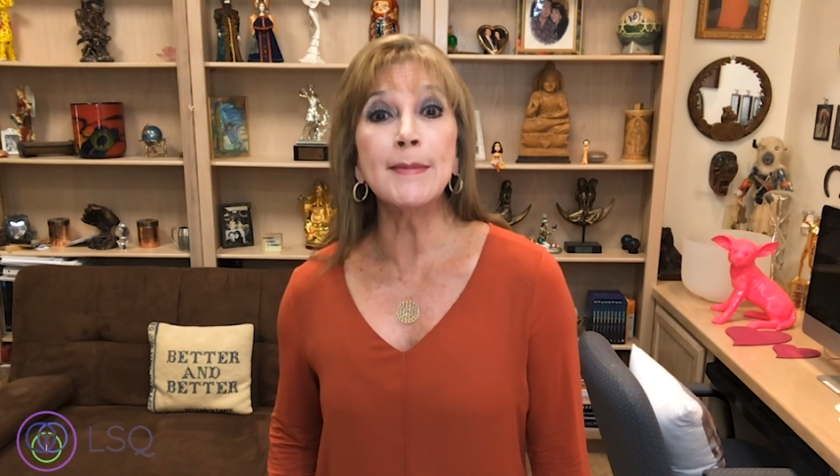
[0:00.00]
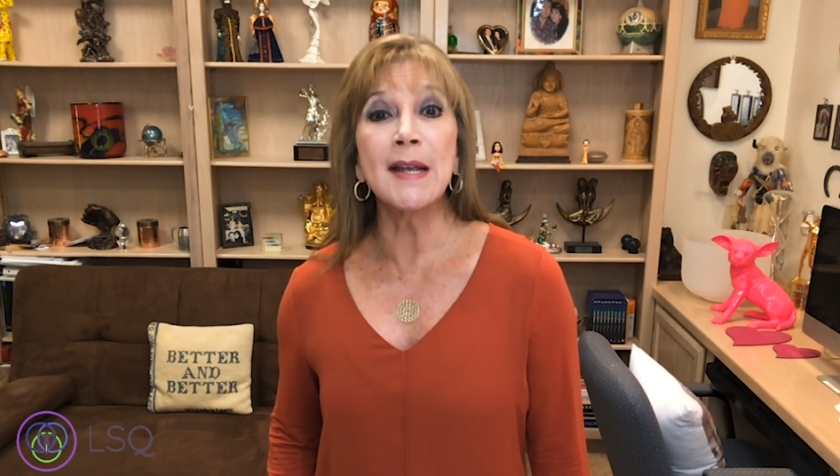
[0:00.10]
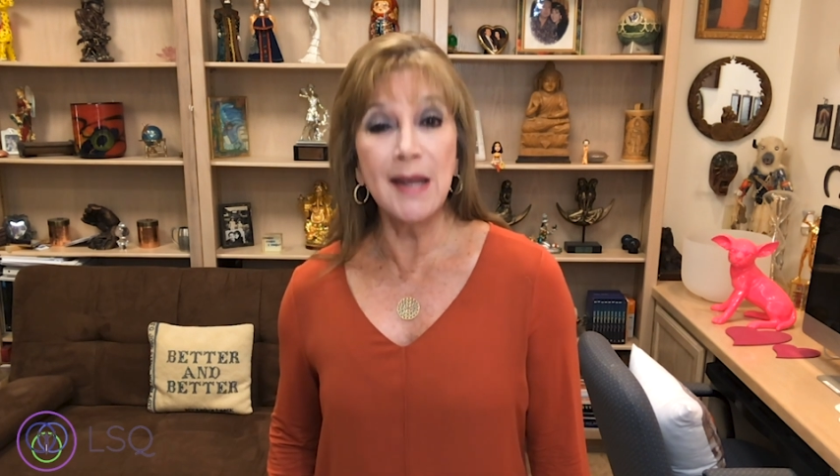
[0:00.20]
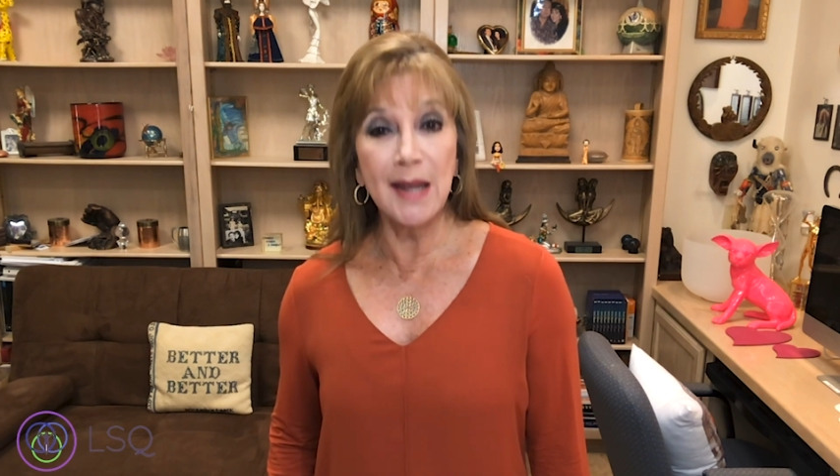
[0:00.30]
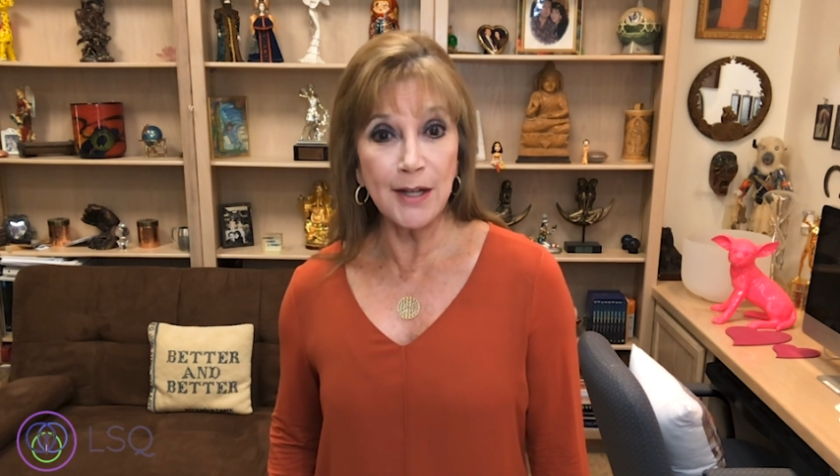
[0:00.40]

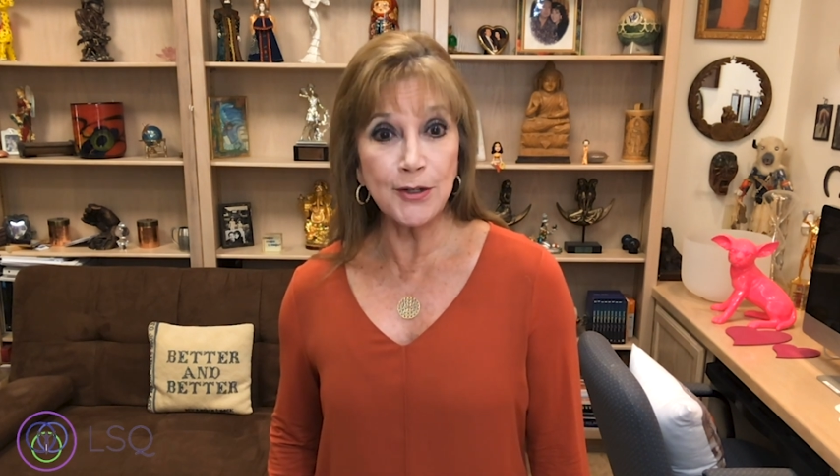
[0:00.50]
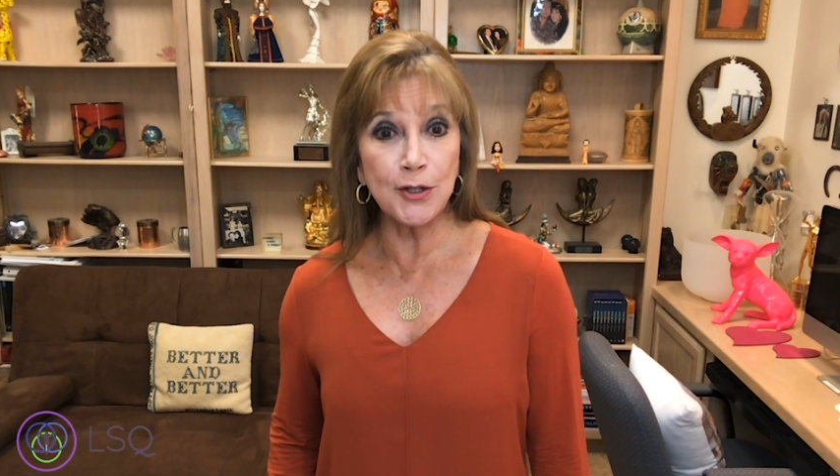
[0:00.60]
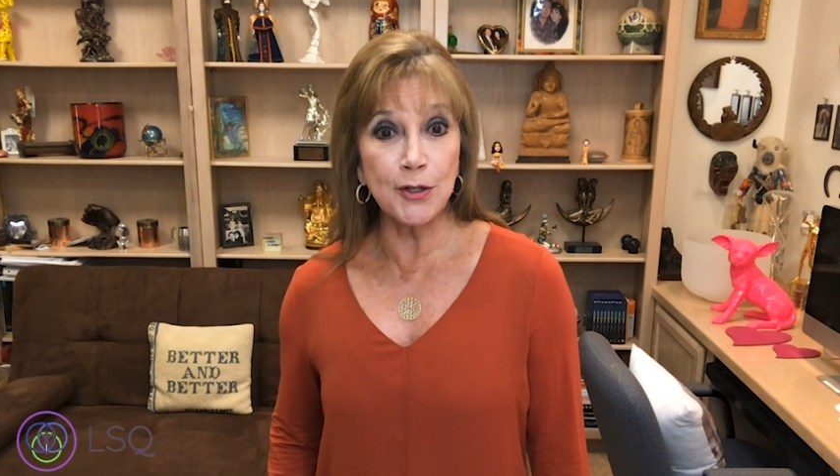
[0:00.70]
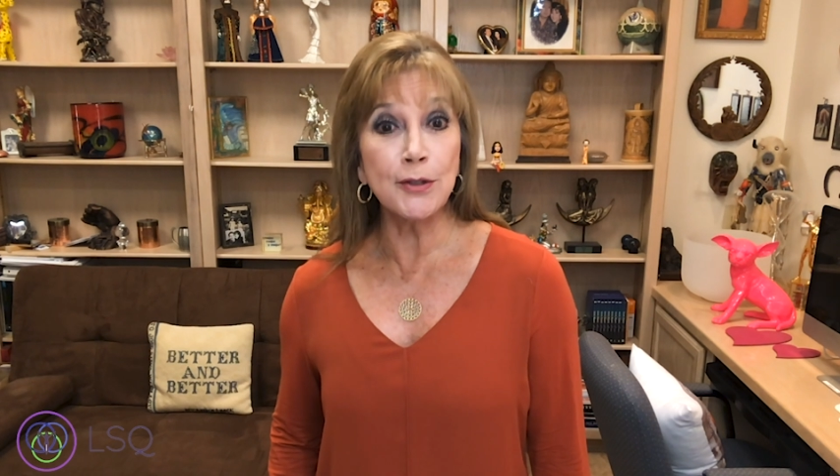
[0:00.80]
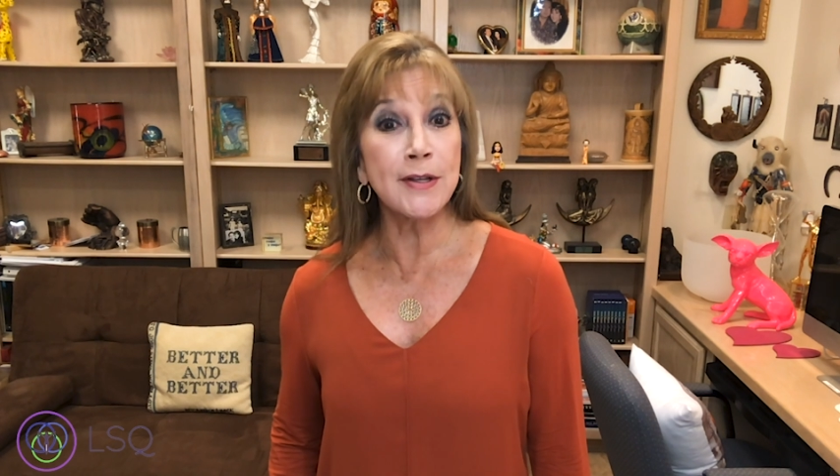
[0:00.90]
get you
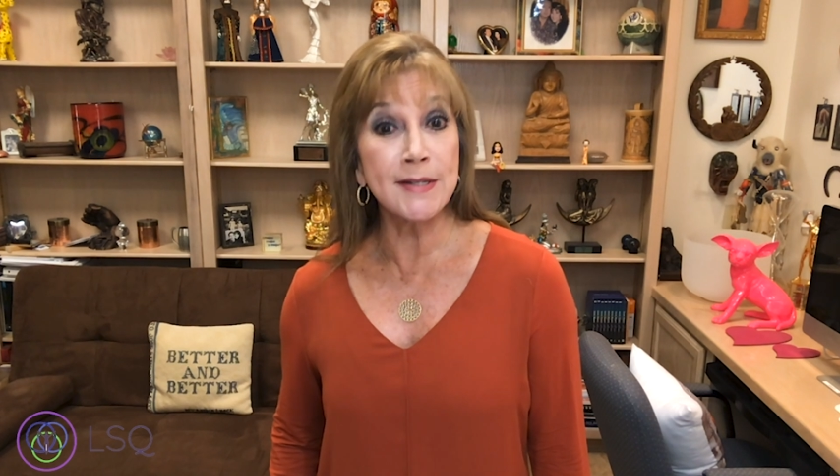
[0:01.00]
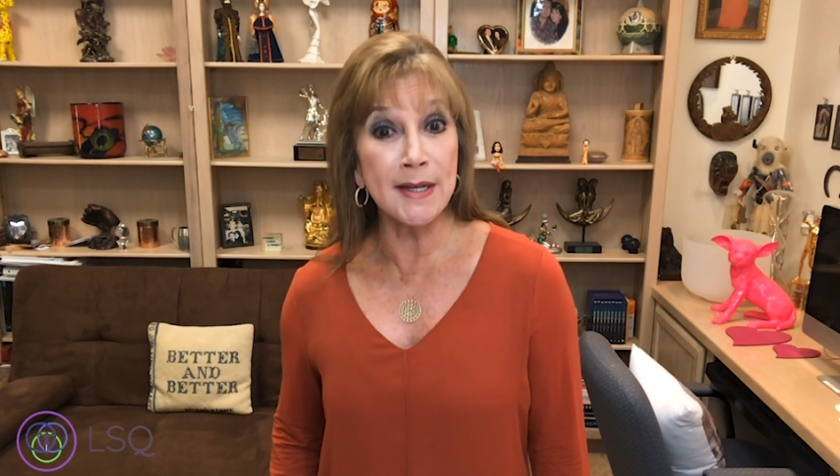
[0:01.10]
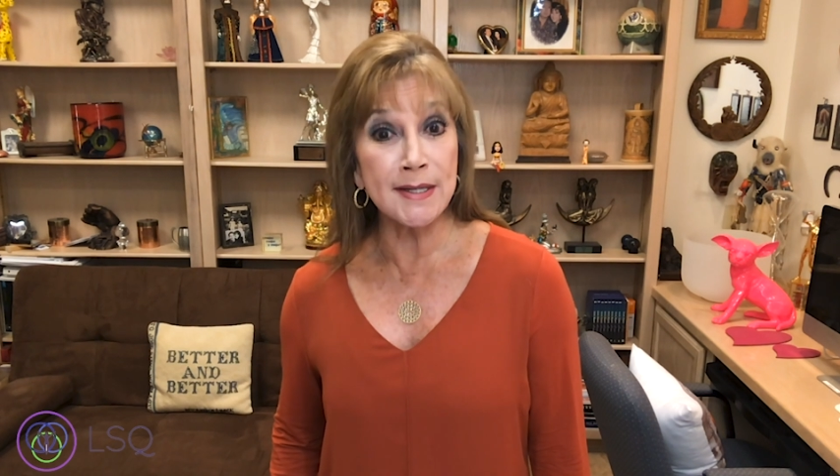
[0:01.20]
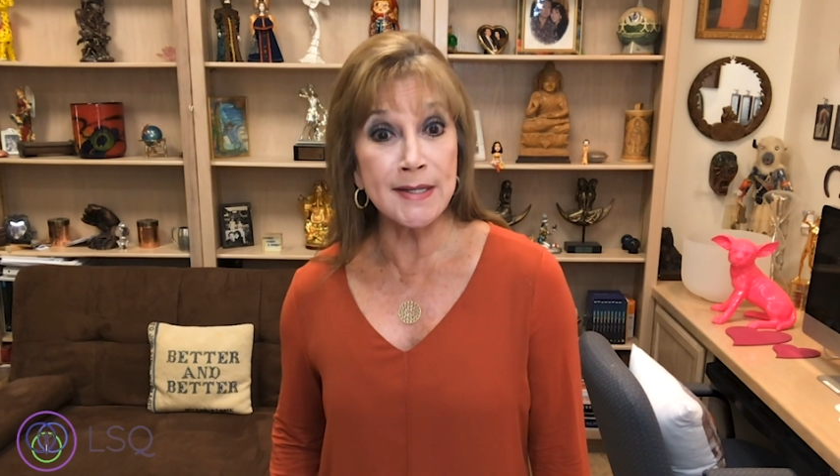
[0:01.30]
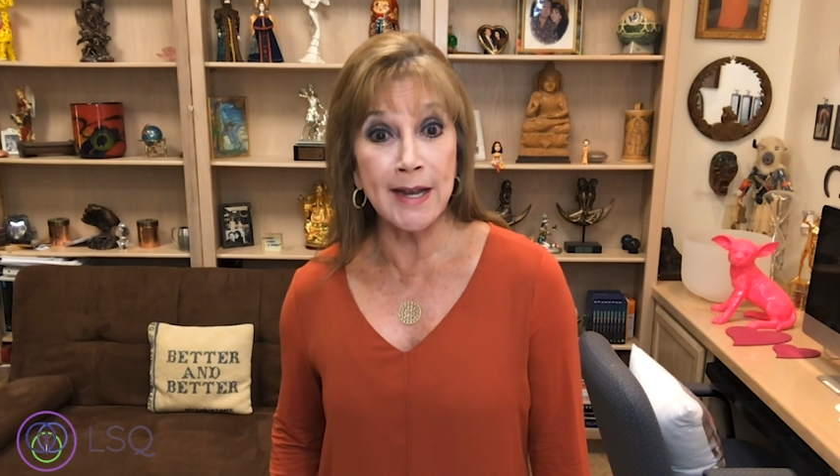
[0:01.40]
to the
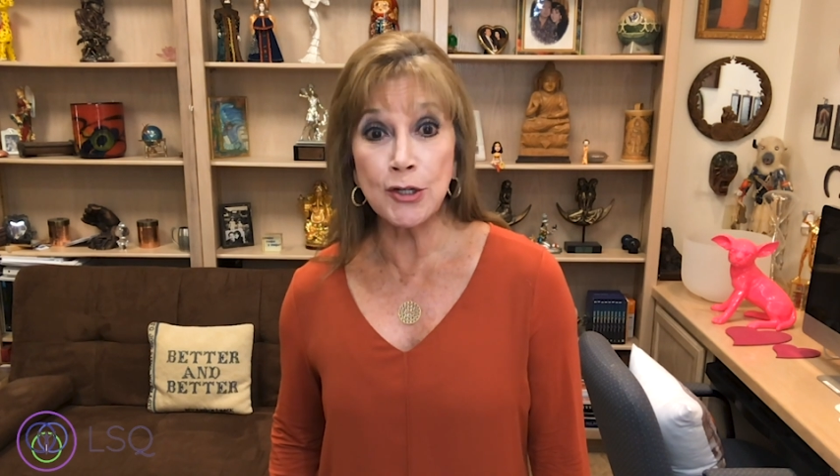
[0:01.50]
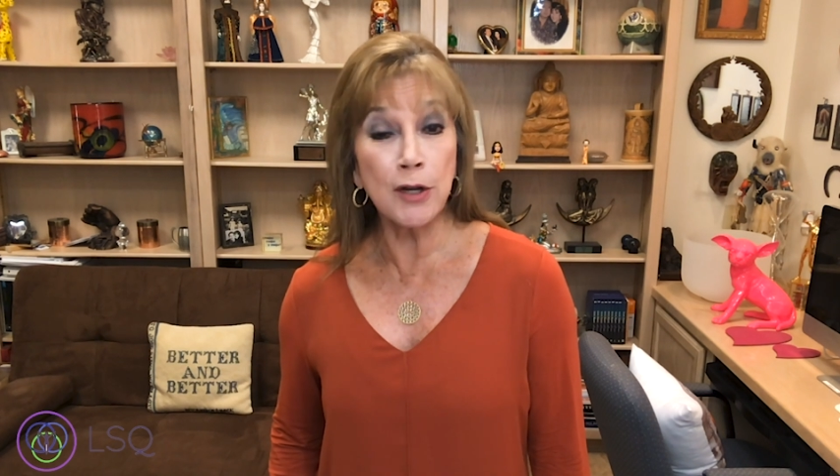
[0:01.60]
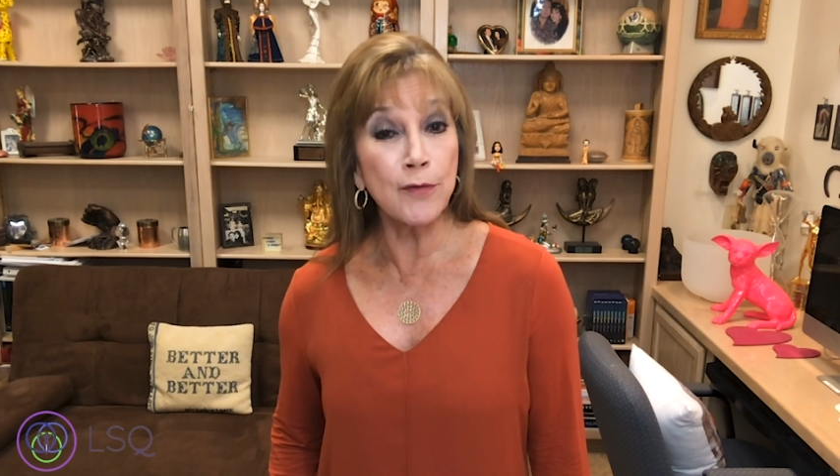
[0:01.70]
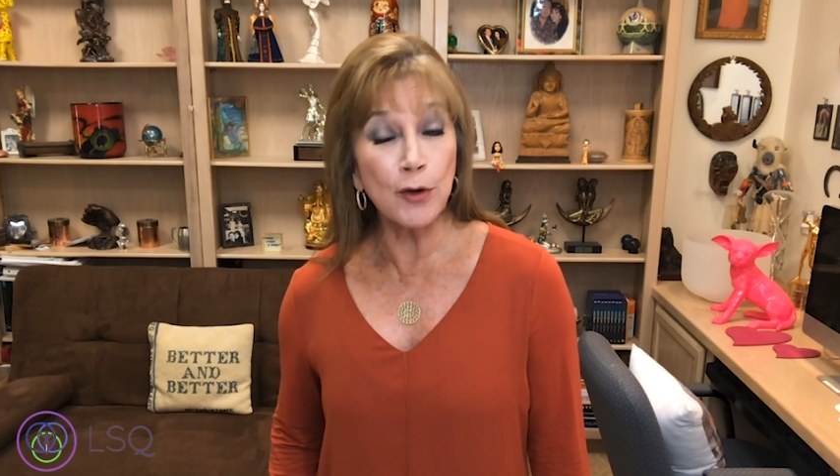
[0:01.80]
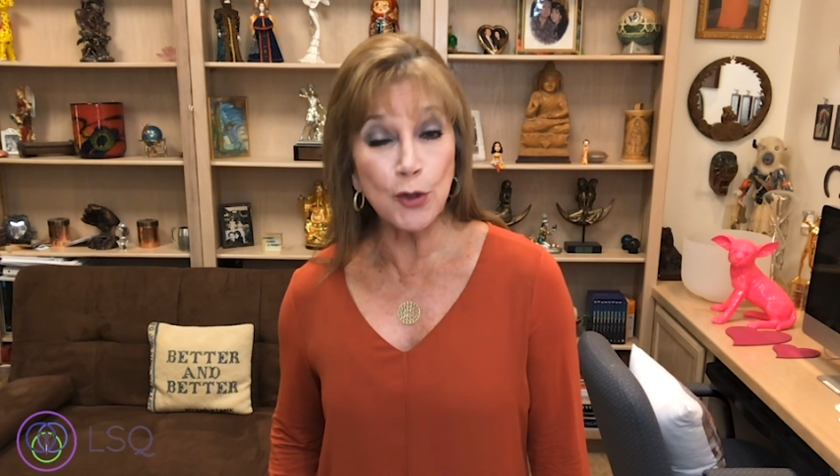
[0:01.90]
destination
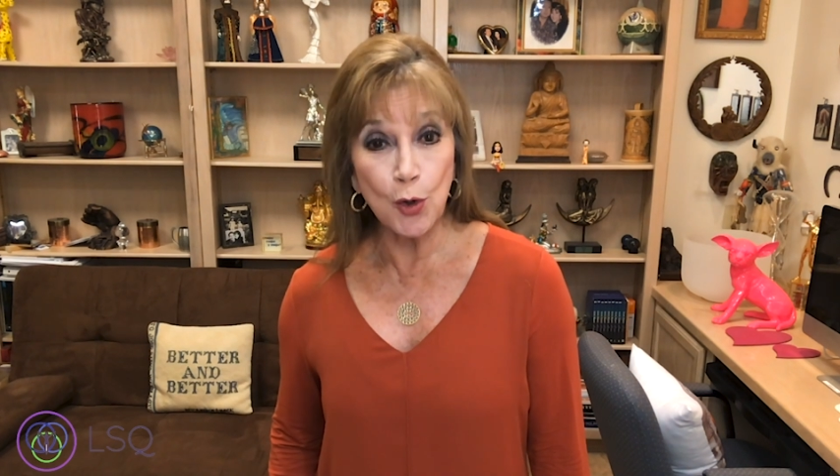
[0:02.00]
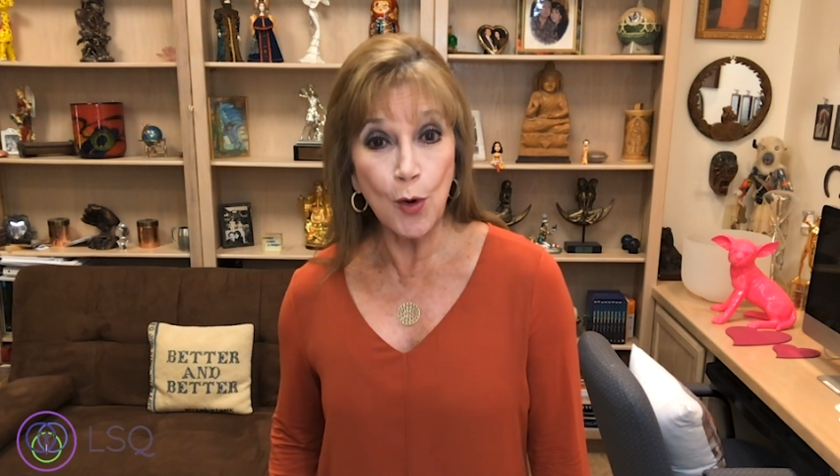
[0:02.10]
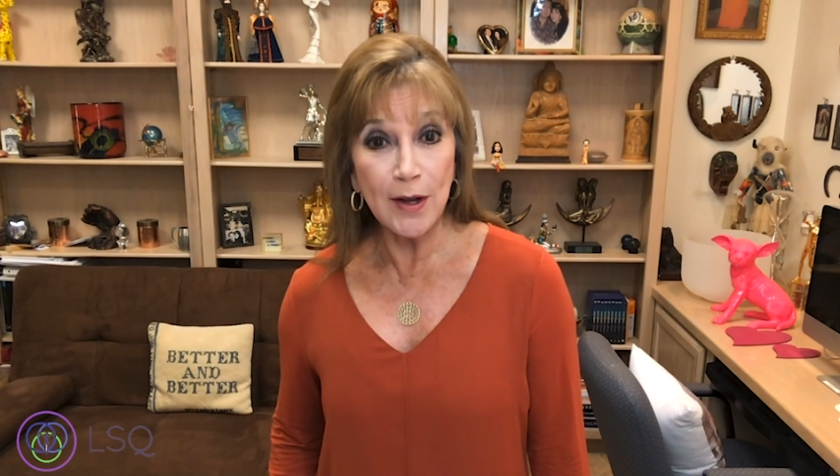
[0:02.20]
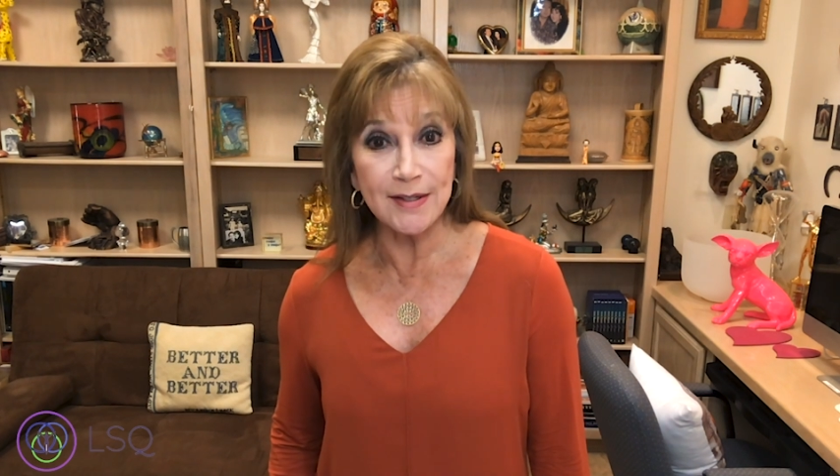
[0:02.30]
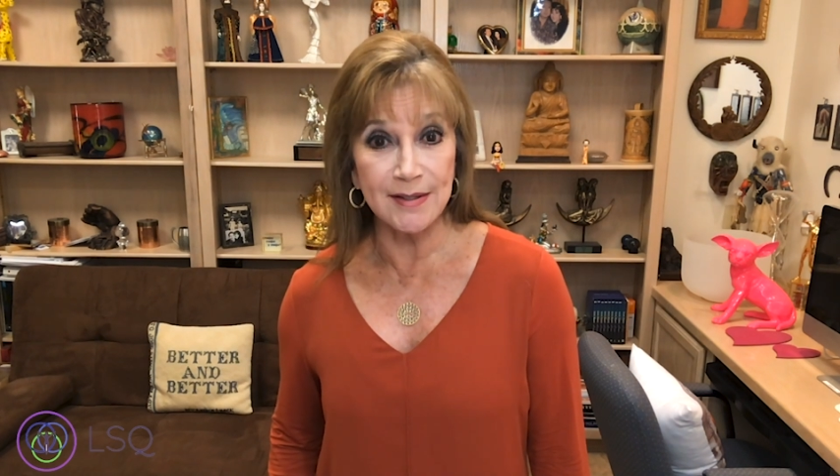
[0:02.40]
of your
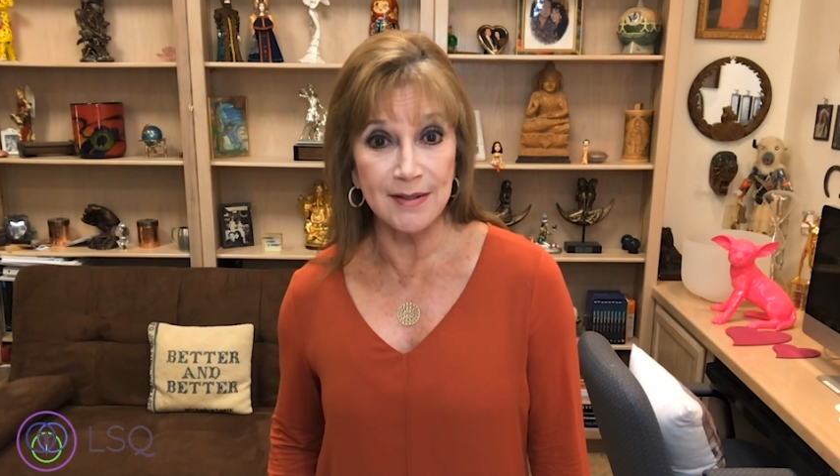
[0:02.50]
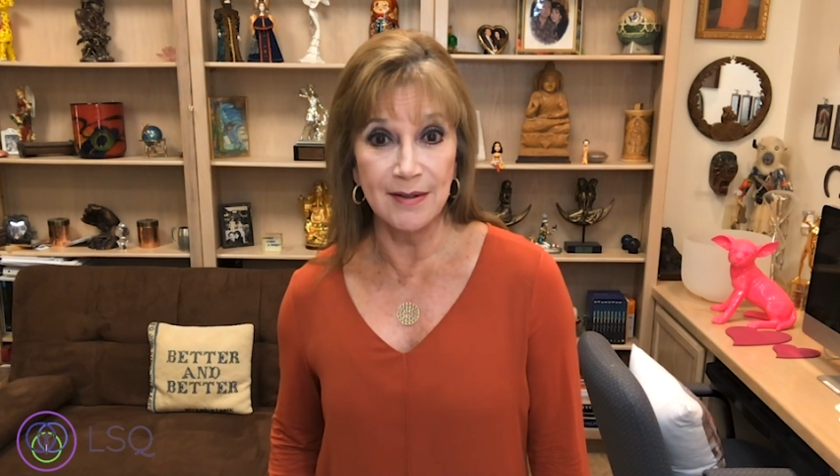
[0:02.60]
choice.